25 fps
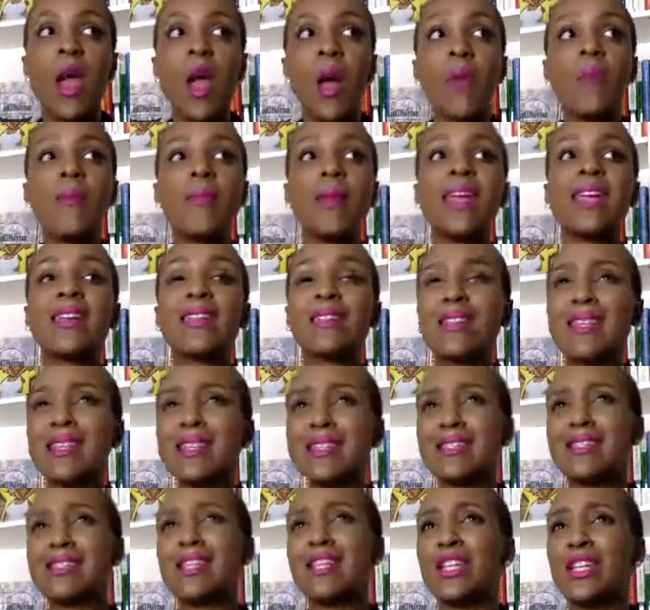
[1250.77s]
Make
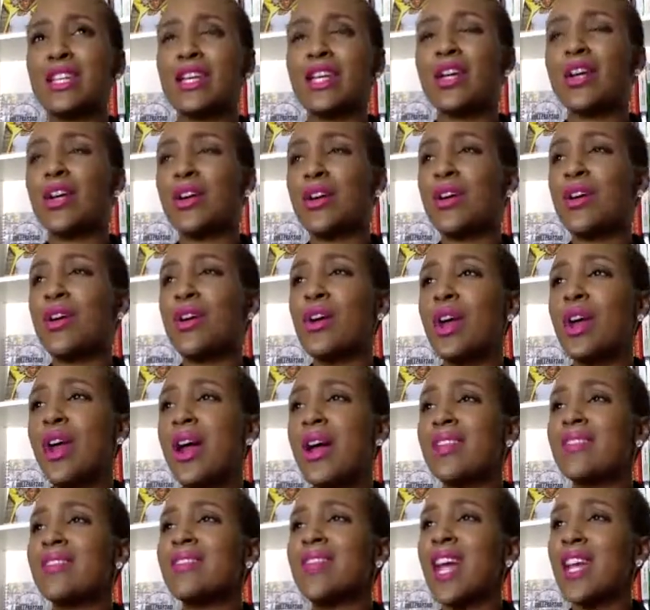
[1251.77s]
this the year
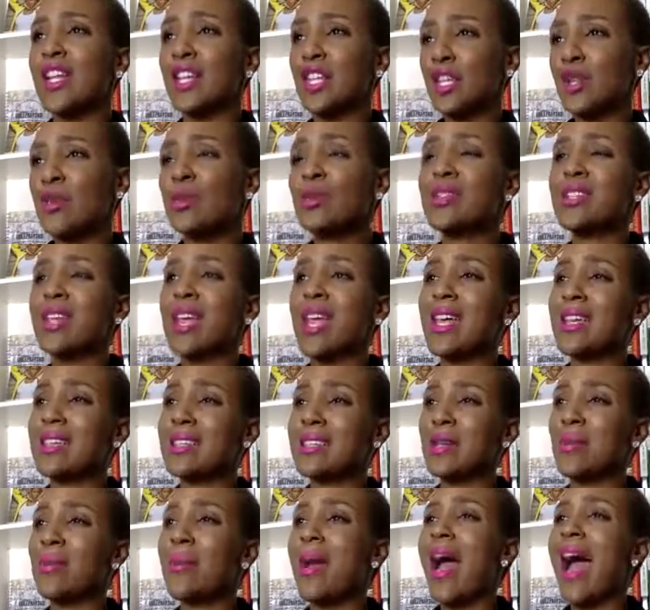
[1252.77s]
that you take
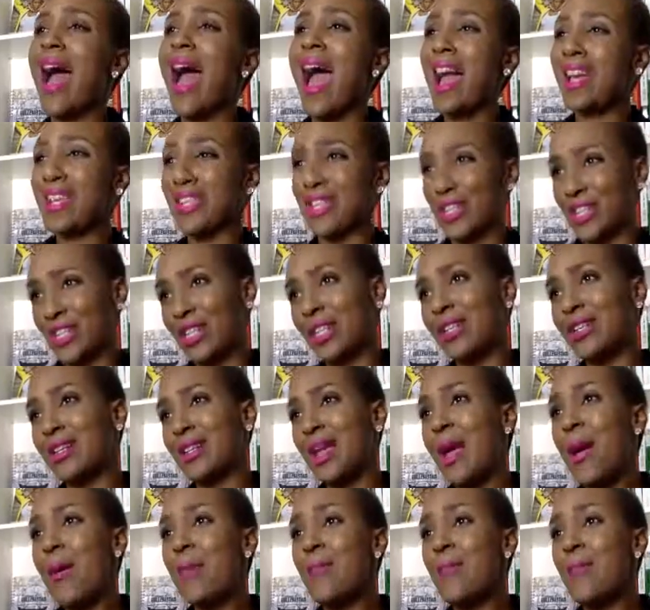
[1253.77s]
some action.